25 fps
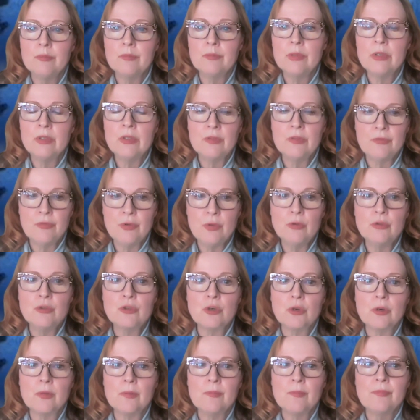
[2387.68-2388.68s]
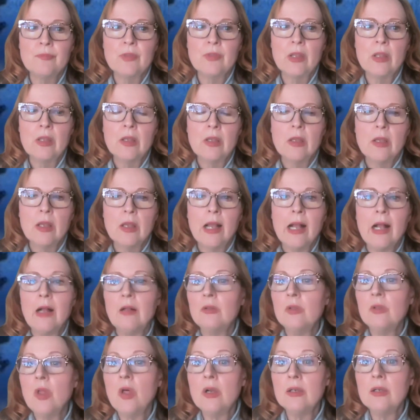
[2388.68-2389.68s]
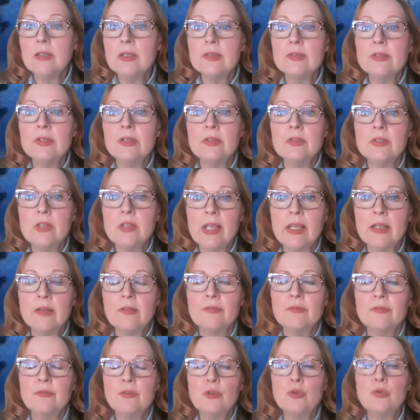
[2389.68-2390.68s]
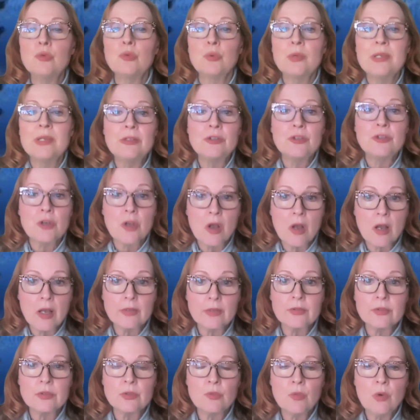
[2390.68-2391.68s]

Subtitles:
in the future. How long does it take to reach us?